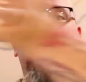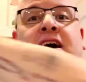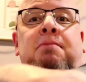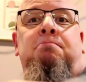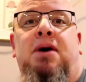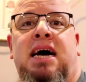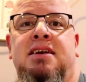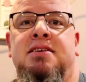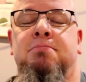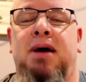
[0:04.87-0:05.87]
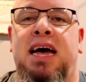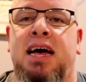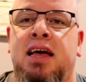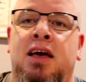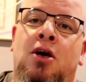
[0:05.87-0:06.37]
Vonbodan
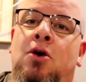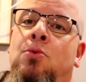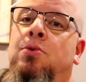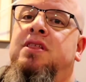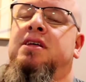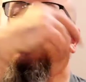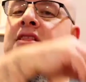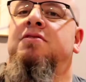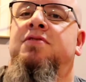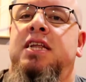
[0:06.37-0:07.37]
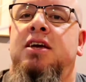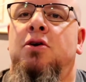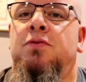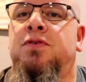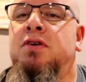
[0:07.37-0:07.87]
back with another
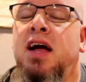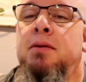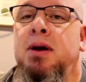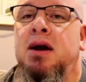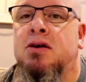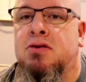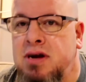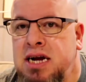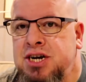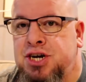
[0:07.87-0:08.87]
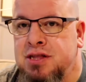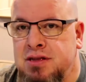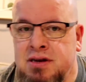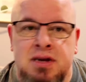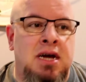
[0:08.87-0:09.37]
video for Nightmare
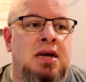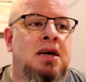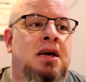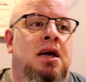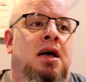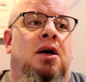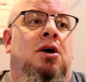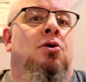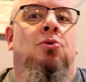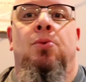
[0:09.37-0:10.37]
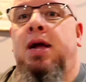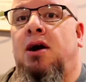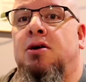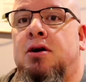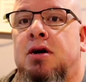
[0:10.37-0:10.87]
Creation. We
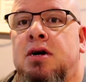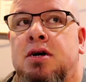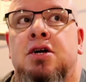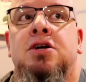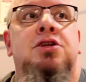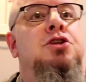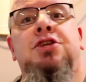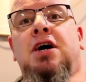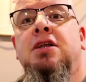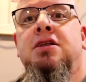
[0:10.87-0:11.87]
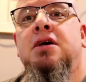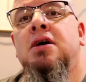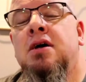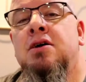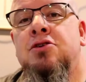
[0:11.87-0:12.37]
are done
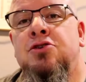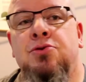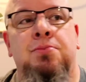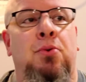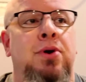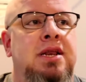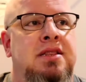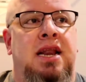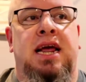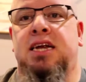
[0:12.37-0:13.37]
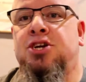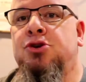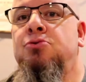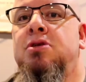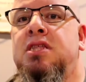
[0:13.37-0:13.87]
to a point that I can
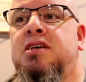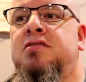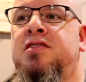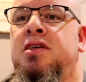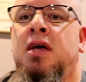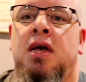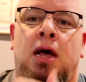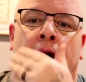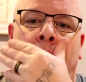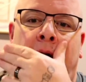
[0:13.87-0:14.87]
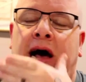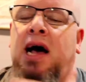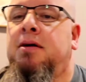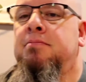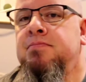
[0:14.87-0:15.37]
show you this.
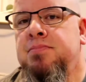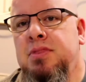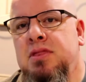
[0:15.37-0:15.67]
Uh,